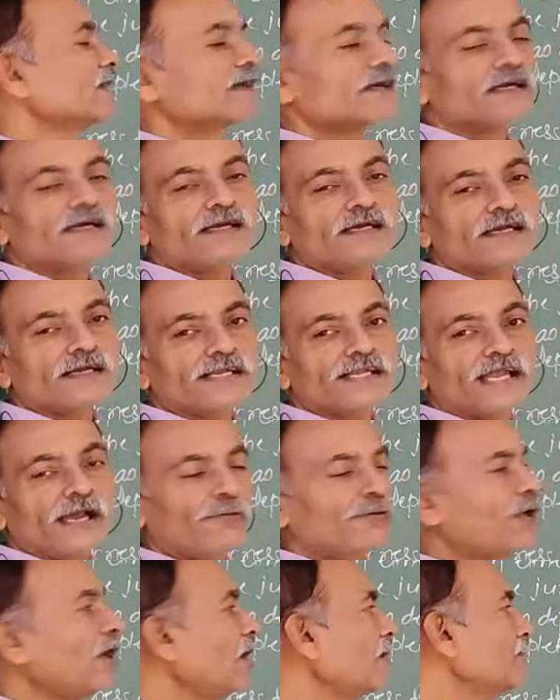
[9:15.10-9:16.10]

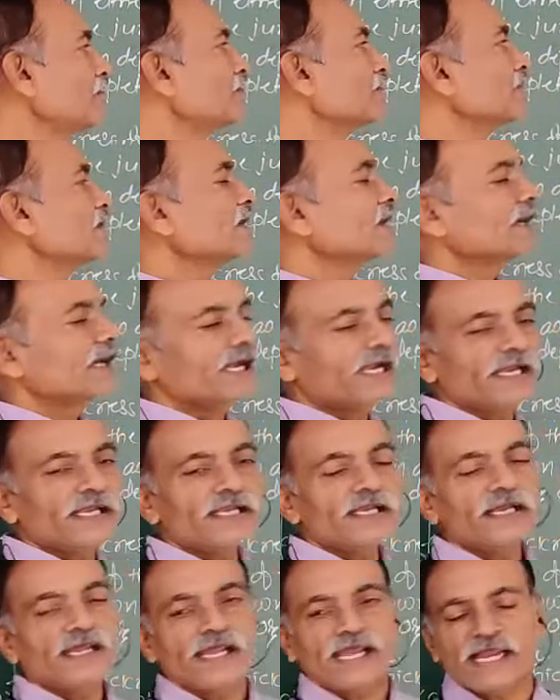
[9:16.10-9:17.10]
developed in
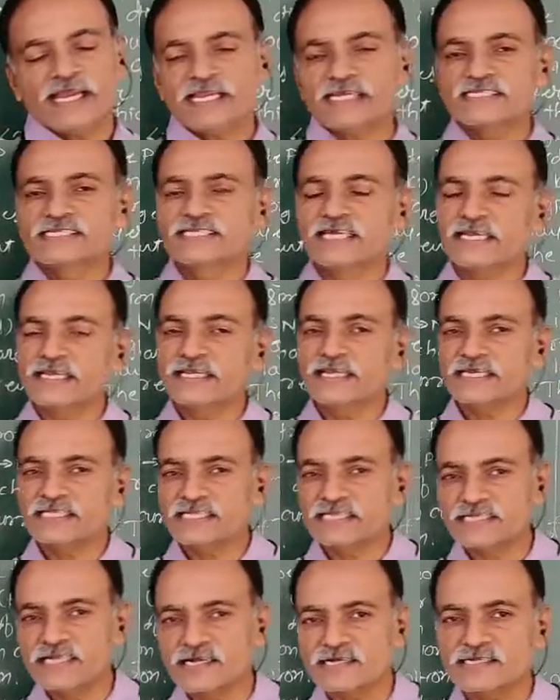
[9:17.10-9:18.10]
n region near the
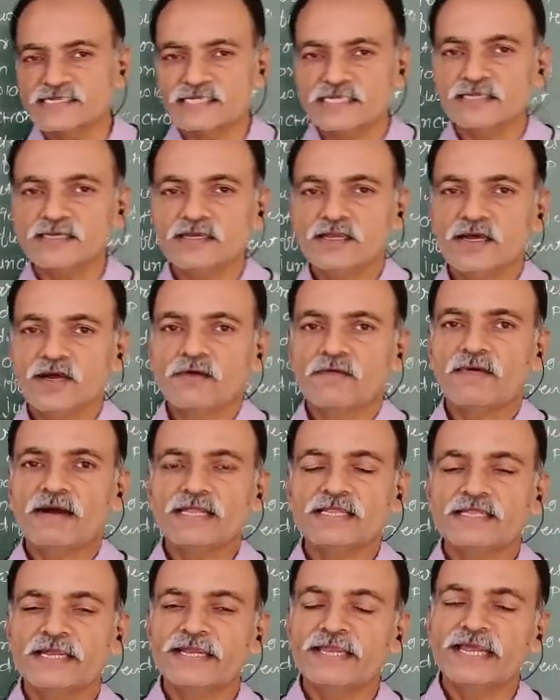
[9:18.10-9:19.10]
junction, while the
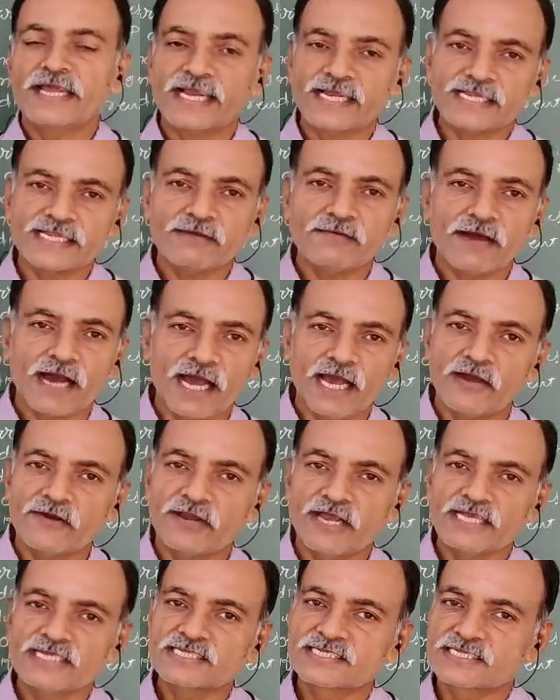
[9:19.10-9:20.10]
negative
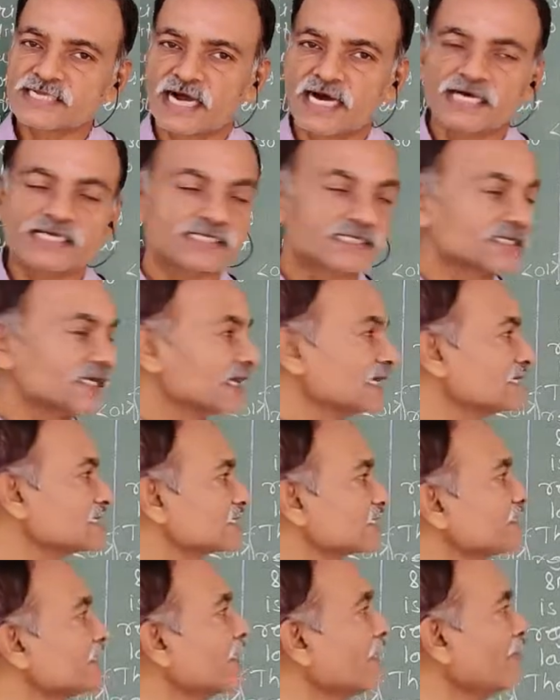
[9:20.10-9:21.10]
ionized charge is
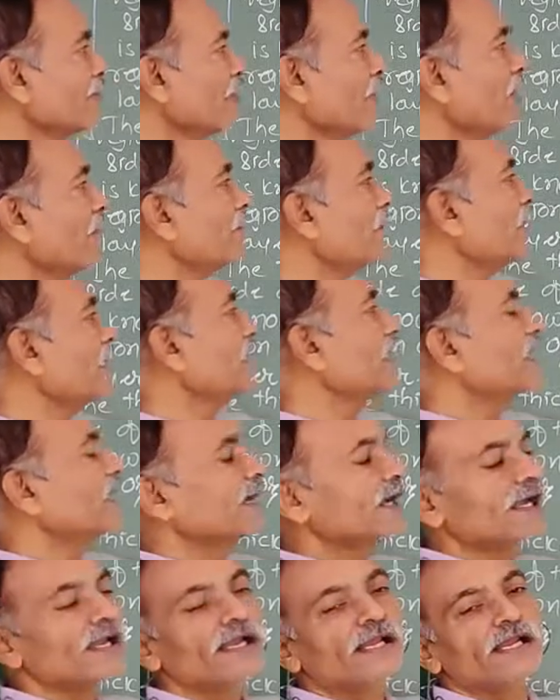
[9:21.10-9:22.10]
developed
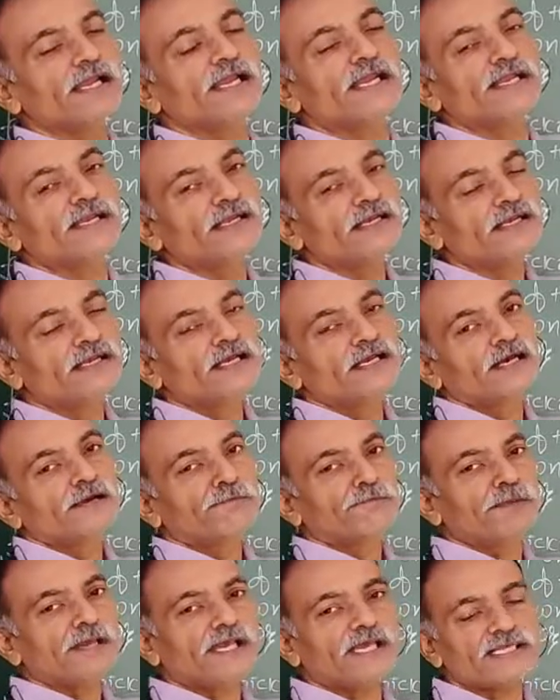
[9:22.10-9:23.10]
in p
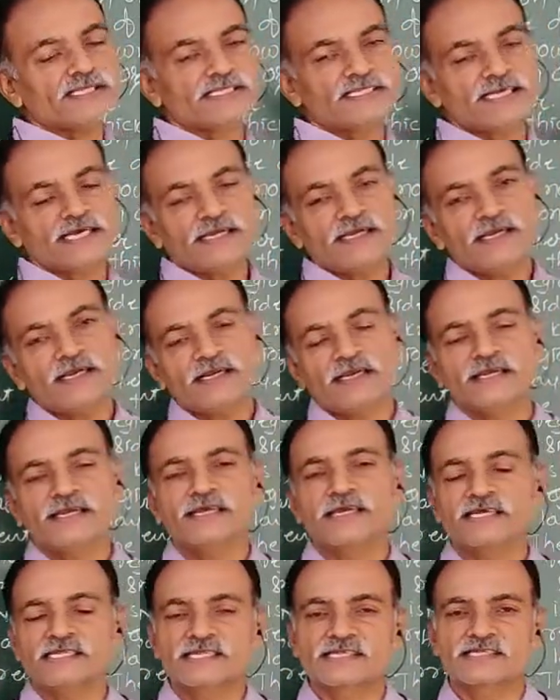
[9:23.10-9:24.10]
region near the
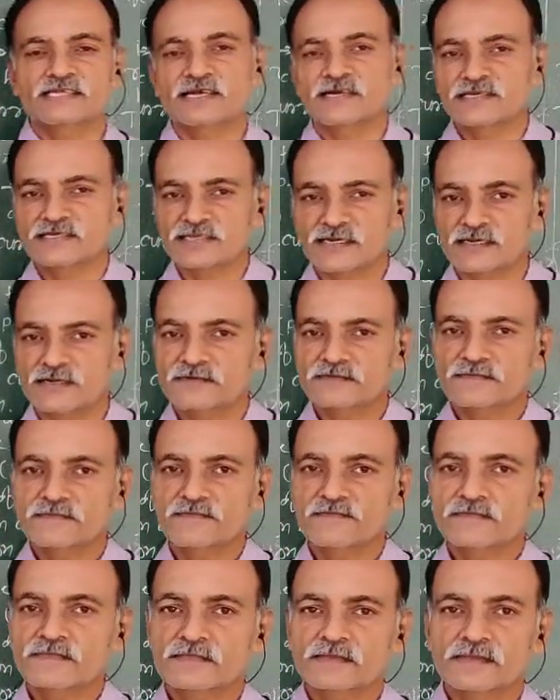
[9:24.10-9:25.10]
junction.
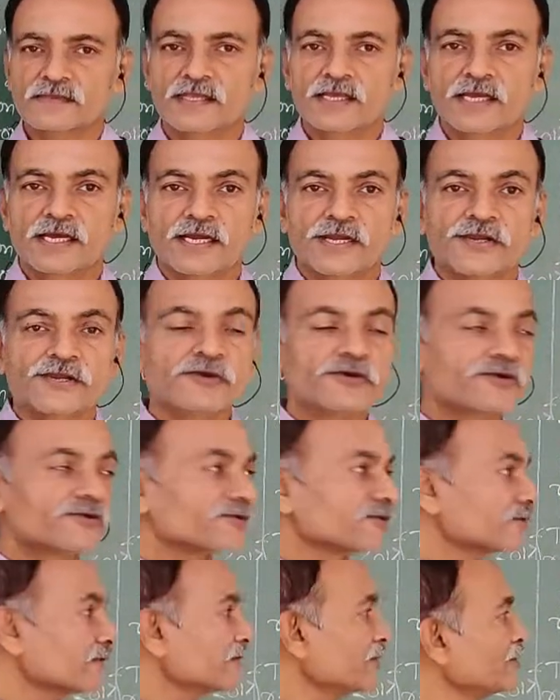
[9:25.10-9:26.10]

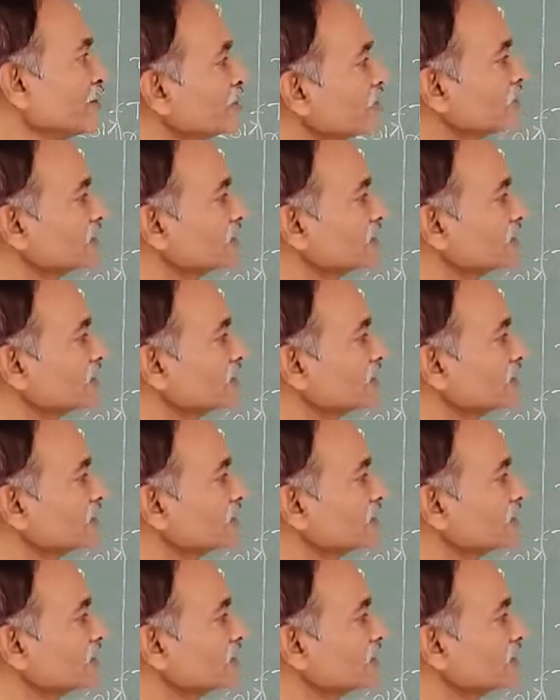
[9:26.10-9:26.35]
Due to the